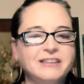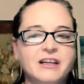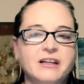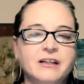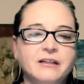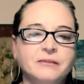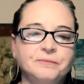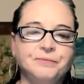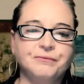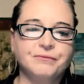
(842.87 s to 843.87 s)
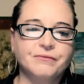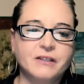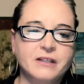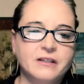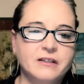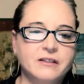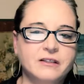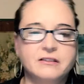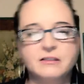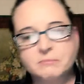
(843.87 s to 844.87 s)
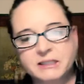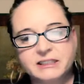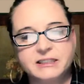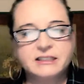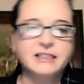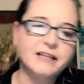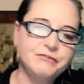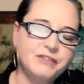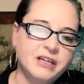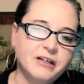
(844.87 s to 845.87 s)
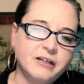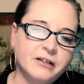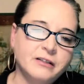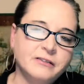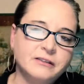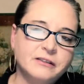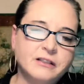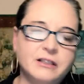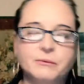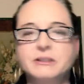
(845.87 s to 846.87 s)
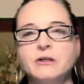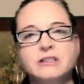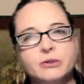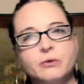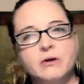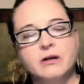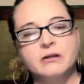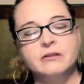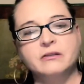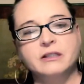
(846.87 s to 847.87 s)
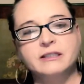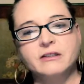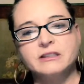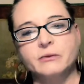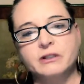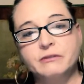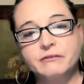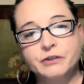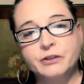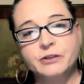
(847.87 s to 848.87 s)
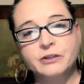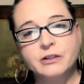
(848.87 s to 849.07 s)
there, did business, left there, and it's also on the river.